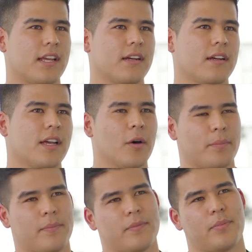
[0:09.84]
that uh,
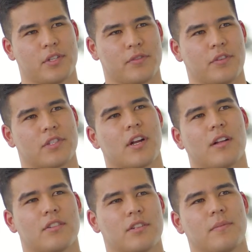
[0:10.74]
helped push for a
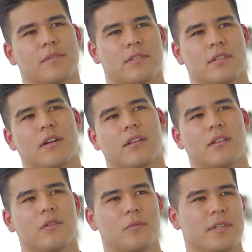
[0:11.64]
scholarship, which is called
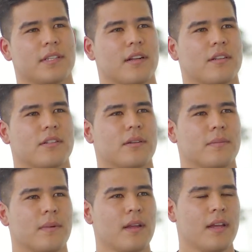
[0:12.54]
the UMI Scholarship.
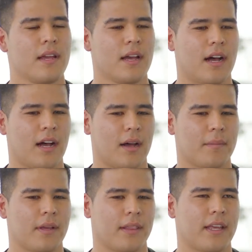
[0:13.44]

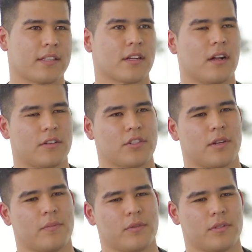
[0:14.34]
Um, and that
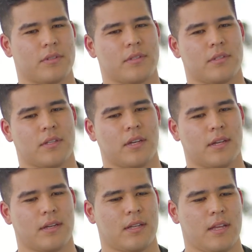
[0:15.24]
scholarship was
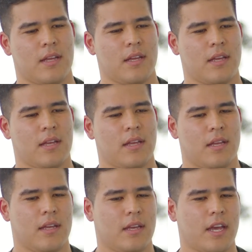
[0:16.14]
uh,
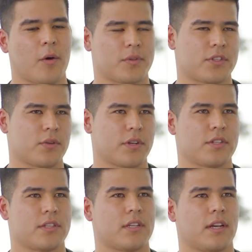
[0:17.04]
helps
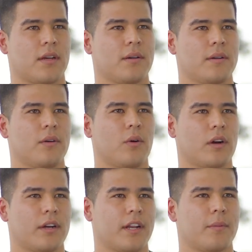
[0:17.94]
students uh, who
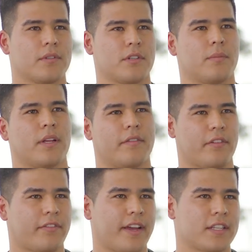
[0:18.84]
are unable to apply
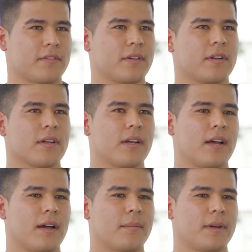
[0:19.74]
for FAFSA,
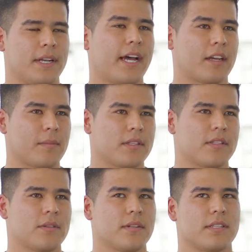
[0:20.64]
um, undocumented
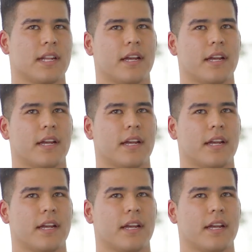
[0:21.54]
students at